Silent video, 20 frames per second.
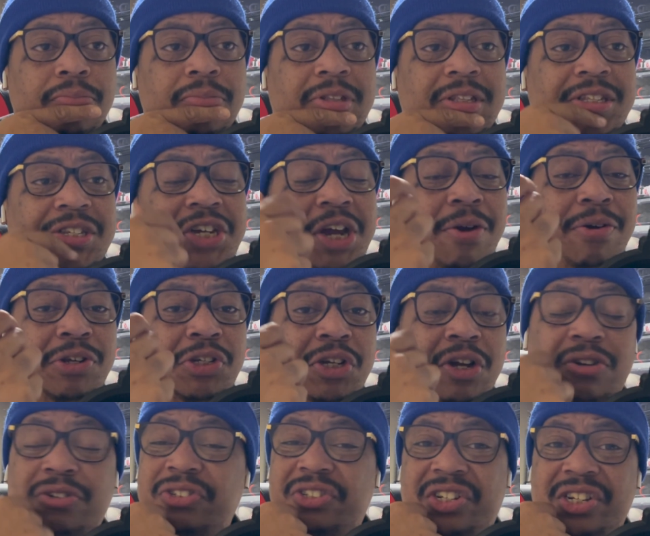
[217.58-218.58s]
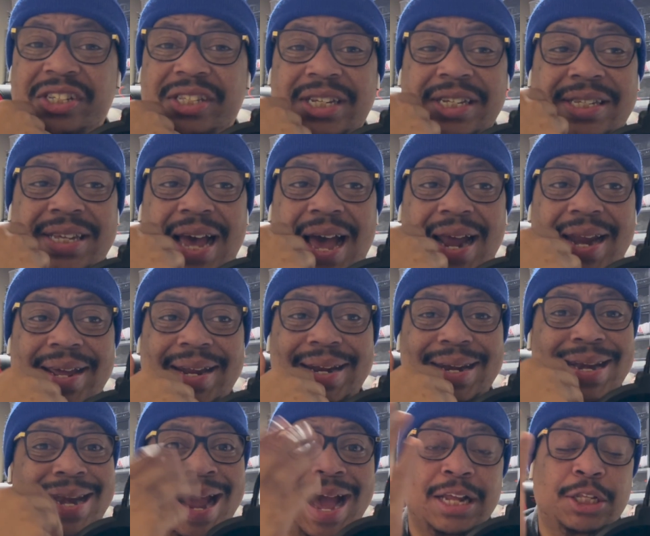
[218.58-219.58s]
Jerry Jones just decided
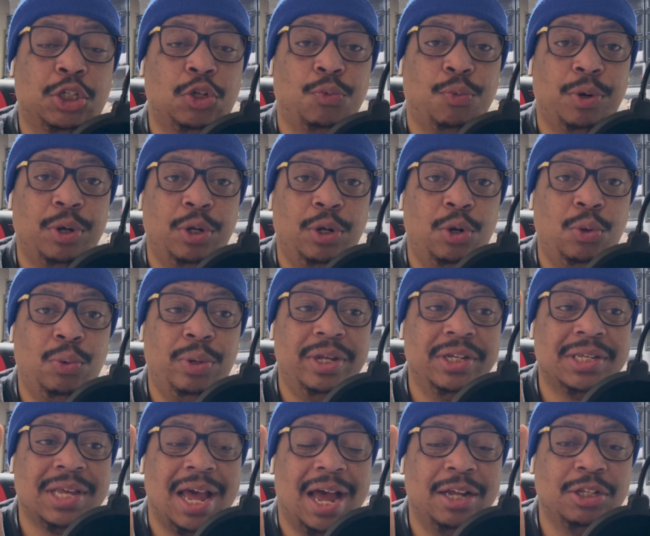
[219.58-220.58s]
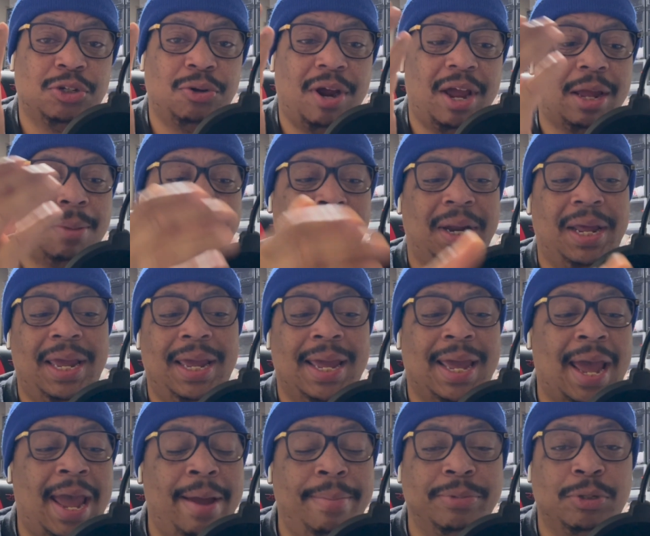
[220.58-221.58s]
not to renew his contract, played
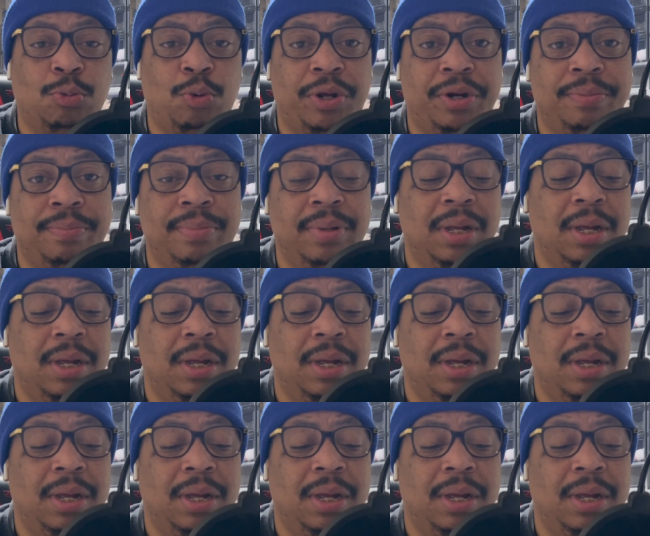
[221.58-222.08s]
games with him,